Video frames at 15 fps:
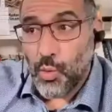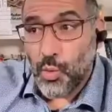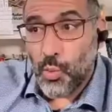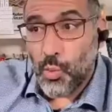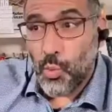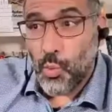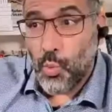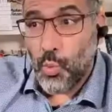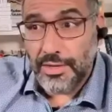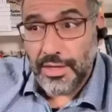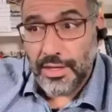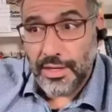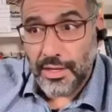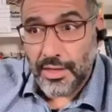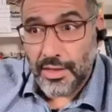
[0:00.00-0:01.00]
one of the
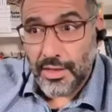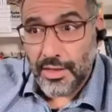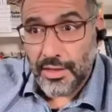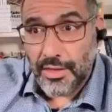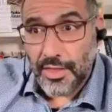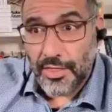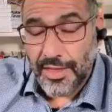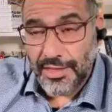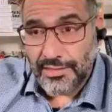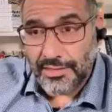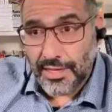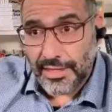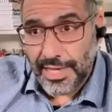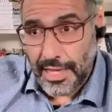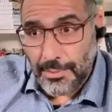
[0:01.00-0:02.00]
things that
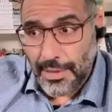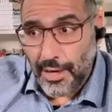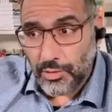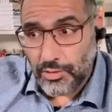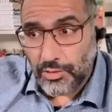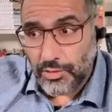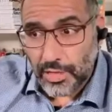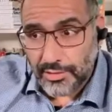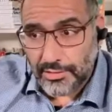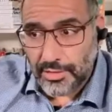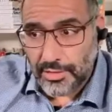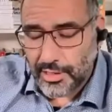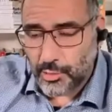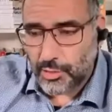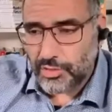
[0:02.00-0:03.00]
came out just
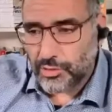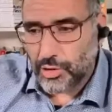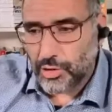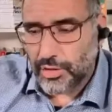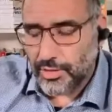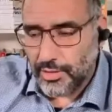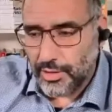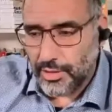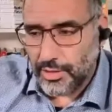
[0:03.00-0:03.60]
as I was starting